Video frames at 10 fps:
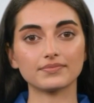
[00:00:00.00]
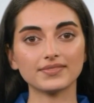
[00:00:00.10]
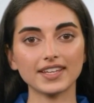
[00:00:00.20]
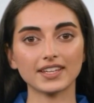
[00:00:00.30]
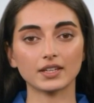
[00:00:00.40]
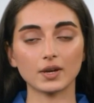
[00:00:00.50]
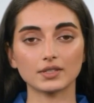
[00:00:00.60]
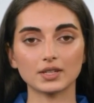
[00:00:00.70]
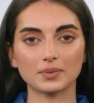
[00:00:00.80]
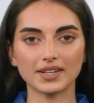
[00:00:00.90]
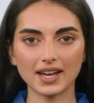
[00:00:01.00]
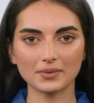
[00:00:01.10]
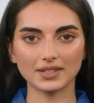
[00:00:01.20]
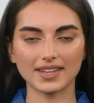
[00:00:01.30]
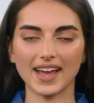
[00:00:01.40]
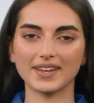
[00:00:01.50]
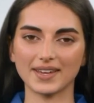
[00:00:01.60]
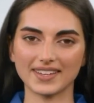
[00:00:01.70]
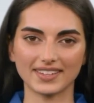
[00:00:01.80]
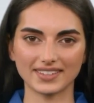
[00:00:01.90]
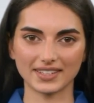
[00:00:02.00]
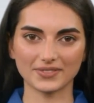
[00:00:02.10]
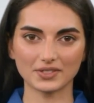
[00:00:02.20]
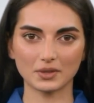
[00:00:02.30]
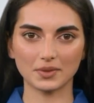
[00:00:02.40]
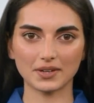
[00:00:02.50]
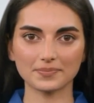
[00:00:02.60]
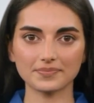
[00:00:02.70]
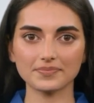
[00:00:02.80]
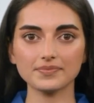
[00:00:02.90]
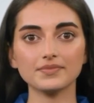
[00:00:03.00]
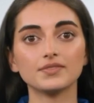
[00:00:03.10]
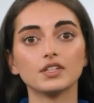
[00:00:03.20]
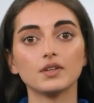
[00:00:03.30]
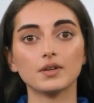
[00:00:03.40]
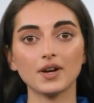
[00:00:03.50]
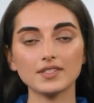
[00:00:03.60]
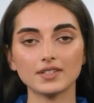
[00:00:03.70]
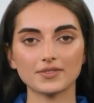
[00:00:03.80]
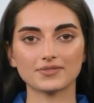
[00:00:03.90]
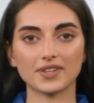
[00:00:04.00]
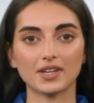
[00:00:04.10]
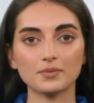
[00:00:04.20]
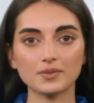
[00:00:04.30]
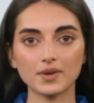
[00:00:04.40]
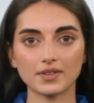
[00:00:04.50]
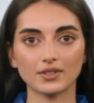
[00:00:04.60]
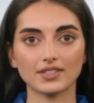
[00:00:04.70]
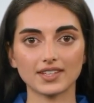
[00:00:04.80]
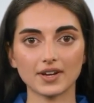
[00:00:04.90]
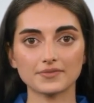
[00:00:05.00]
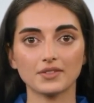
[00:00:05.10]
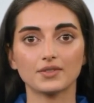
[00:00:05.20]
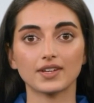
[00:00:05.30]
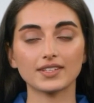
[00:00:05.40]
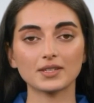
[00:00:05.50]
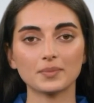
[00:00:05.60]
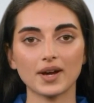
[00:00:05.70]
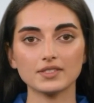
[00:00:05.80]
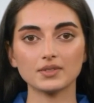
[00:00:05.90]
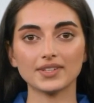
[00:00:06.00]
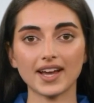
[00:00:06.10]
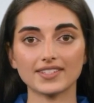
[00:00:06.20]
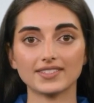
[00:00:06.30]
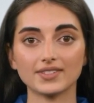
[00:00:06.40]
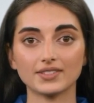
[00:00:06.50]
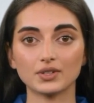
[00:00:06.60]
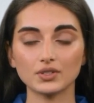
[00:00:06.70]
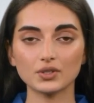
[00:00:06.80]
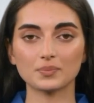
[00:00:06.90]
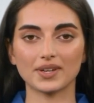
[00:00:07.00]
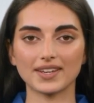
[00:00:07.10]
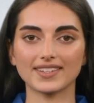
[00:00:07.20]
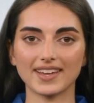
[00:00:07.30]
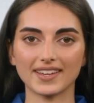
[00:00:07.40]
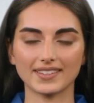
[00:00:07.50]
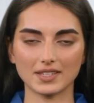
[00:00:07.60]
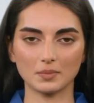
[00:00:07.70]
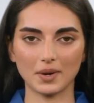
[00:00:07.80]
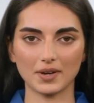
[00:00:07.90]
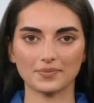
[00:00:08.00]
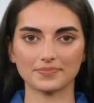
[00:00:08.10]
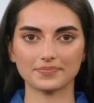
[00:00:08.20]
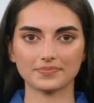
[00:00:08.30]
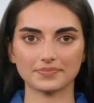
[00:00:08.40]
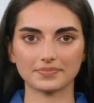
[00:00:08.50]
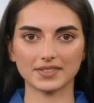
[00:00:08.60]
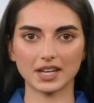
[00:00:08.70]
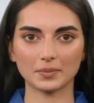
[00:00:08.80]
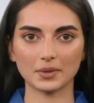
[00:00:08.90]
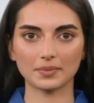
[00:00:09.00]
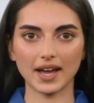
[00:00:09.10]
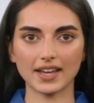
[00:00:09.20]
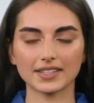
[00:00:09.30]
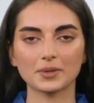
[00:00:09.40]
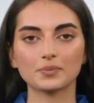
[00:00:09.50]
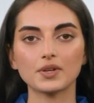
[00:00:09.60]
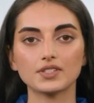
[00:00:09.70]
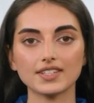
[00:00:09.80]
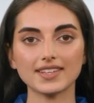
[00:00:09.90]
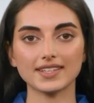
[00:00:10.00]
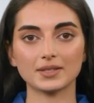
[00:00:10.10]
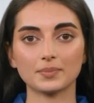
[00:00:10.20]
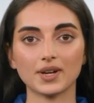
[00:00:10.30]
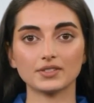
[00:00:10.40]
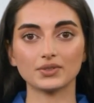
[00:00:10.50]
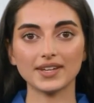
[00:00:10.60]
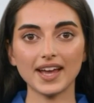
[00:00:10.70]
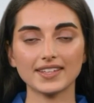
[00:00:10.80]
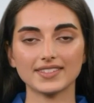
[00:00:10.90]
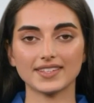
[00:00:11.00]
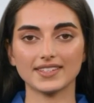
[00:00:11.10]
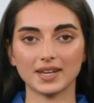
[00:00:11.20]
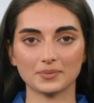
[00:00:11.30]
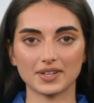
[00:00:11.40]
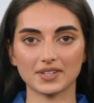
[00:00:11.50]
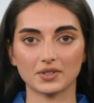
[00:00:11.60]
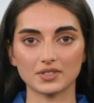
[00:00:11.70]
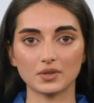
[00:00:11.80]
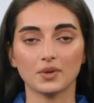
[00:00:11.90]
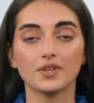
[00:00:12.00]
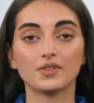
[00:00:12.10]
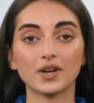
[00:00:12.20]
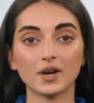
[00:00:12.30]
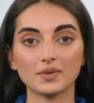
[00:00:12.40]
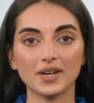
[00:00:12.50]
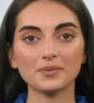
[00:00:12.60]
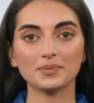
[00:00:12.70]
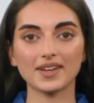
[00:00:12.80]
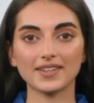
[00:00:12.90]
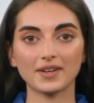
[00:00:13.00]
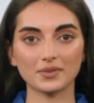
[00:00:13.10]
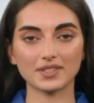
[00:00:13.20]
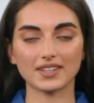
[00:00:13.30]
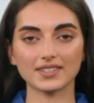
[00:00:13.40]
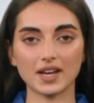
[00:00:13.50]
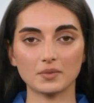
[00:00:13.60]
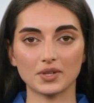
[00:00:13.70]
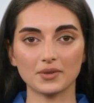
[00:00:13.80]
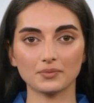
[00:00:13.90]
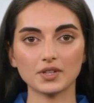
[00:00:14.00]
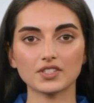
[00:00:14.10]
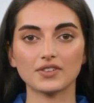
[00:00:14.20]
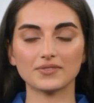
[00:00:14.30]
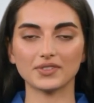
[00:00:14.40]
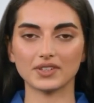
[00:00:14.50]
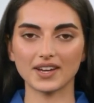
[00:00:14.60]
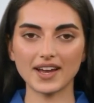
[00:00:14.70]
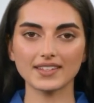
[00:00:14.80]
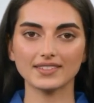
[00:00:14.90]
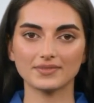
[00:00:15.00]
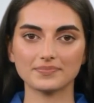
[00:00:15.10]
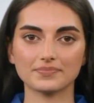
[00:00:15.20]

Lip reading: They can also be kept in highlights indefinitely. You are also free to promote yourself using sponsored ads on social media sites as well. Keep in mind that purchasing sponsored ads is something you do on your own and Bigo does not reimburse you for the cost.